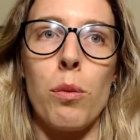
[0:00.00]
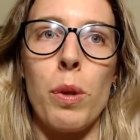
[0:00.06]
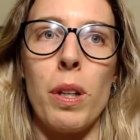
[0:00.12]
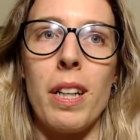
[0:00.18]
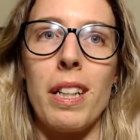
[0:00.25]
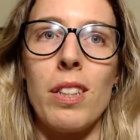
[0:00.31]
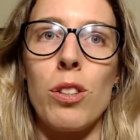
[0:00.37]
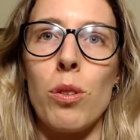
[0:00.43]

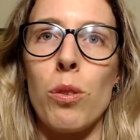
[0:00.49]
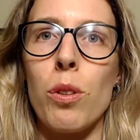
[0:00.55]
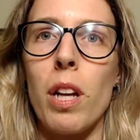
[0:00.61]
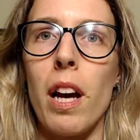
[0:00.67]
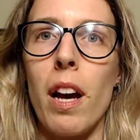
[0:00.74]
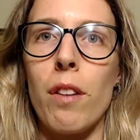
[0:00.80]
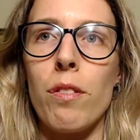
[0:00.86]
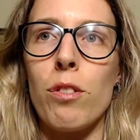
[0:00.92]
where I don't
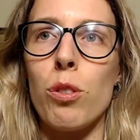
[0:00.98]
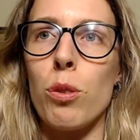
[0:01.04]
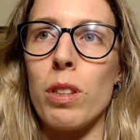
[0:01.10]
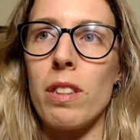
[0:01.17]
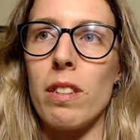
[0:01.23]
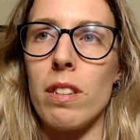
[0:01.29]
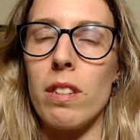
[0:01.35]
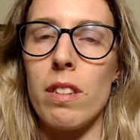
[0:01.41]
have to
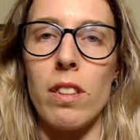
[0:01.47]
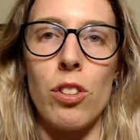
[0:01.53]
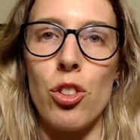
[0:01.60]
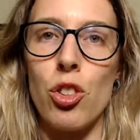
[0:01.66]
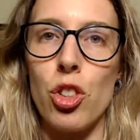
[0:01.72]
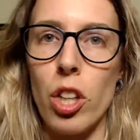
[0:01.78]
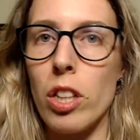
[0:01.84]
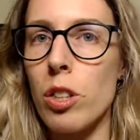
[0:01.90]
exist in
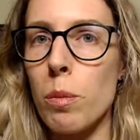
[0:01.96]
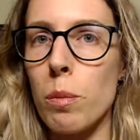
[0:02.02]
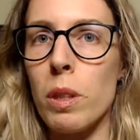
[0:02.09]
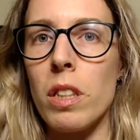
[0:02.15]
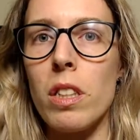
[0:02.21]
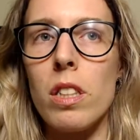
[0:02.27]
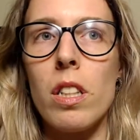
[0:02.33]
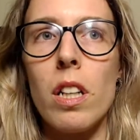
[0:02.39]

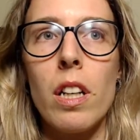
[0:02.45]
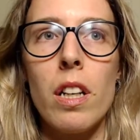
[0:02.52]
judgment.